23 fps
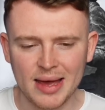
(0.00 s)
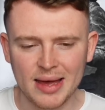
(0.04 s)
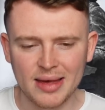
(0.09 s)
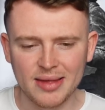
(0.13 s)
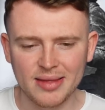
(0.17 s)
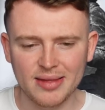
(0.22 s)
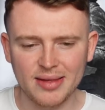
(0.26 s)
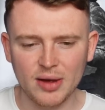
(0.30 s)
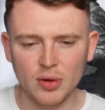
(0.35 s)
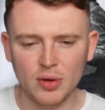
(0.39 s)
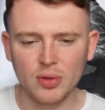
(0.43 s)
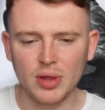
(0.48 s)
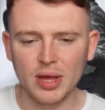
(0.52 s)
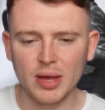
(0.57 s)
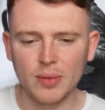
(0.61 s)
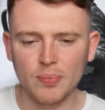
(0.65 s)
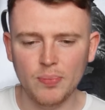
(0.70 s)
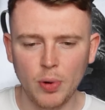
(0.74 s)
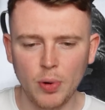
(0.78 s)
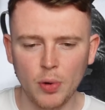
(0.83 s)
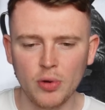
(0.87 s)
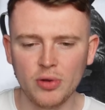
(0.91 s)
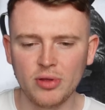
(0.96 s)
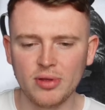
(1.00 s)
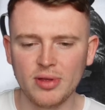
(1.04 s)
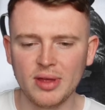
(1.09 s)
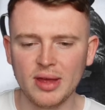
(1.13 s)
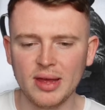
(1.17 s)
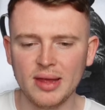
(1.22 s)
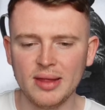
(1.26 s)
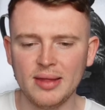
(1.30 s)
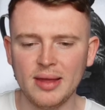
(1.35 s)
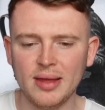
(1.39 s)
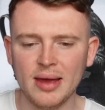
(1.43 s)
Celtic
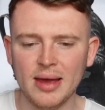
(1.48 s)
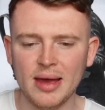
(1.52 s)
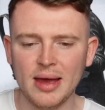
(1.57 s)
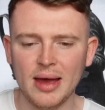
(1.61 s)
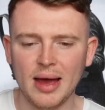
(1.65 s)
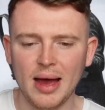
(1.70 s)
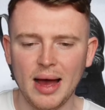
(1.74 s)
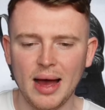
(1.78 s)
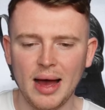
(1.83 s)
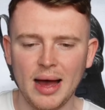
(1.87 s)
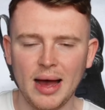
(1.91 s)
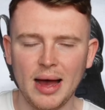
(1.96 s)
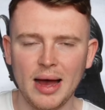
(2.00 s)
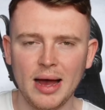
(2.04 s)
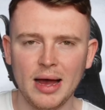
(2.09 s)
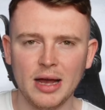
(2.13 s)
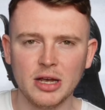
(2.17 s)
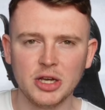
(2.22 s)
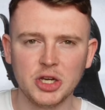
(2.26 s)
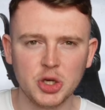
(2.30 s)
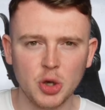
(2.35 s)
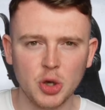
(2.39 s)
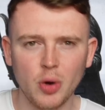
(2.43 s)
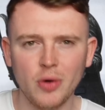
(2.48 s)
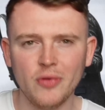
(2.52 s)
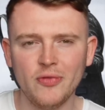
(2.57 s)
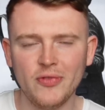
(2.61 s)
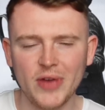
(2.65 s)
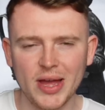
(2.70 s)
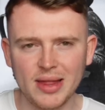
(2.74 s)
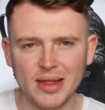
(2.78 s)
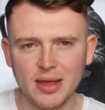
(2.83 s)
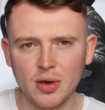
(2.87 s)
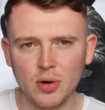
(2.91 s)
posted a short
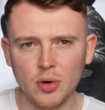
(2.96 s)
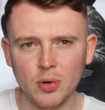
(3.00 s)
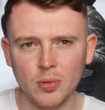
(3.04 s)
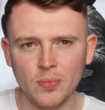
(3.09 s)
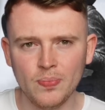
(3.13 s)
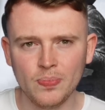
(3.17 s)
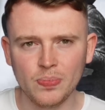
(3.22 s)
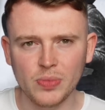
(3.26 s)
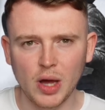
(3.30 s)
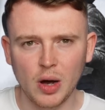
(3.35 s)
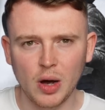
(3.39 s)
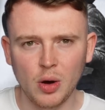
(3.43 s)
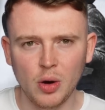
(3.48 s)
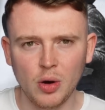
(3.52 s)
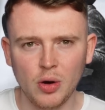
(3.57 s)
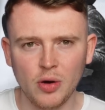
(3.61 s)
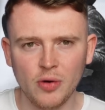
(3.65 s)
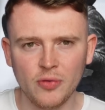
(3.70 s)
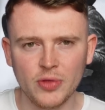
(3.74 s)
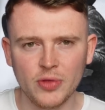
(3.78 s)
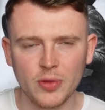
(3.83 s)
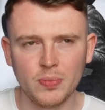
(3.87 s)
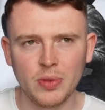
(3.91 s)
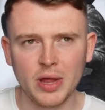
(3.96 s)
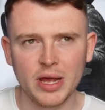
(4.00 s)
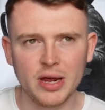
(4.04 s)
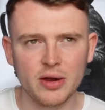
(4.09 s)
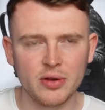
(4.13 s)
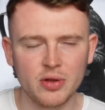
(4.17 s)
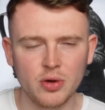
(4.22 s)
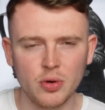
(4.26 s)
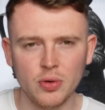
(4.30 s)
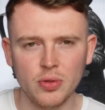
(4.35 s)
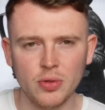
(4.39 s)
video of the
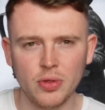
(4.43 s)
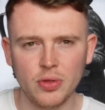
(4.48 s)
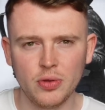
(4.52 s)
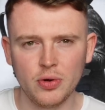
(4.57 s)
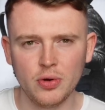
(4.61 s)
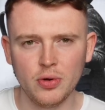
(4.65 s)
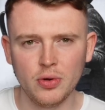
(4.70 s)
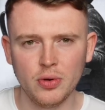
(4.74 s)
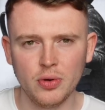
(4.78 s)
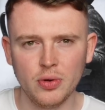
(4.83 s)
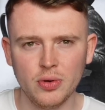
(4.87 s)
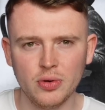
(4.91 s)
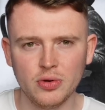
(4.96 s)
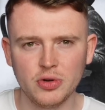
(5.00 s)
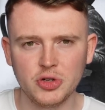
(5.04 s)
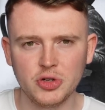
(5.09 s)
players going through